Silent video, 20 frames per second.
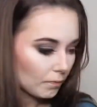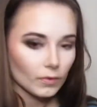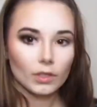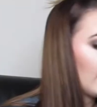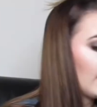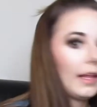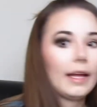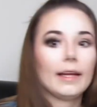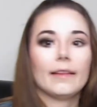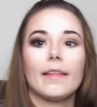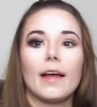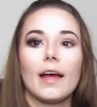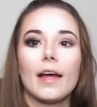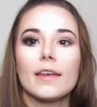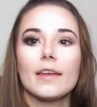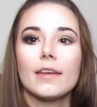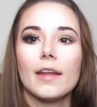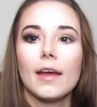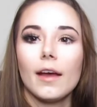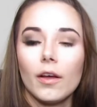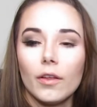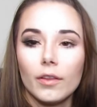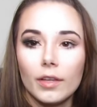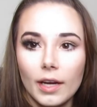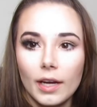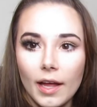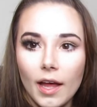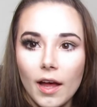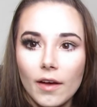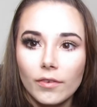I like that. Now that
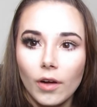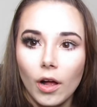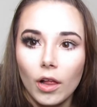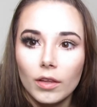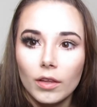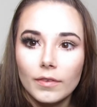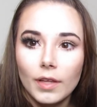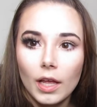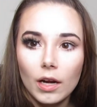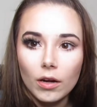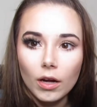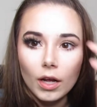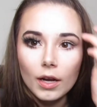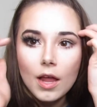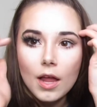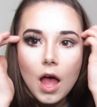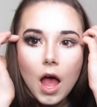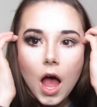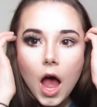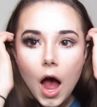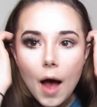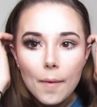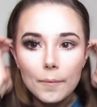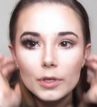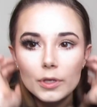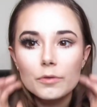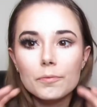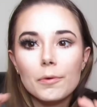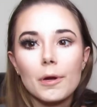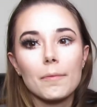I have all of that on, I'm
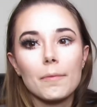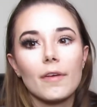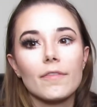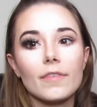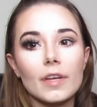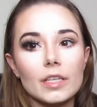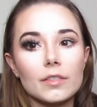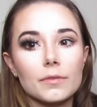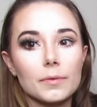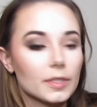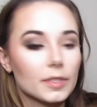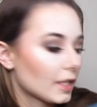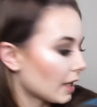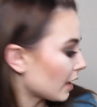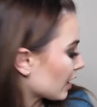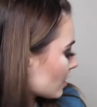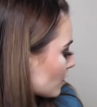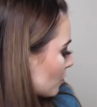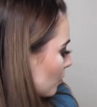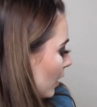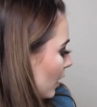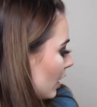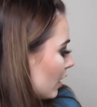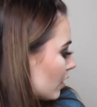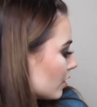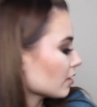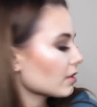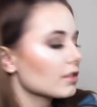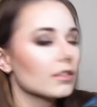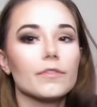gonna spray my face with setting spray,
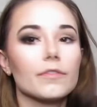and this is